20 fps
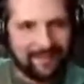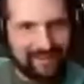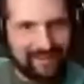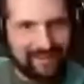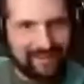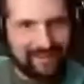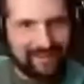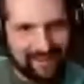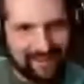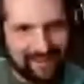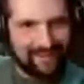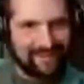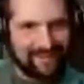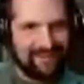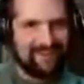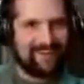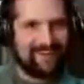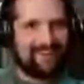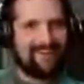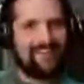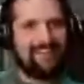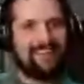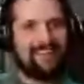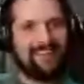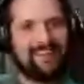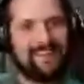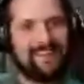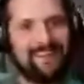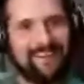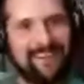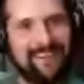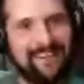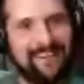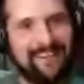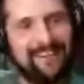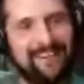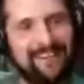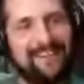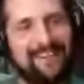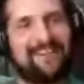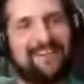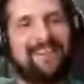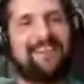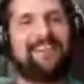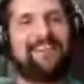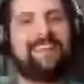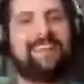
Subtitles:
This person isn't speaking.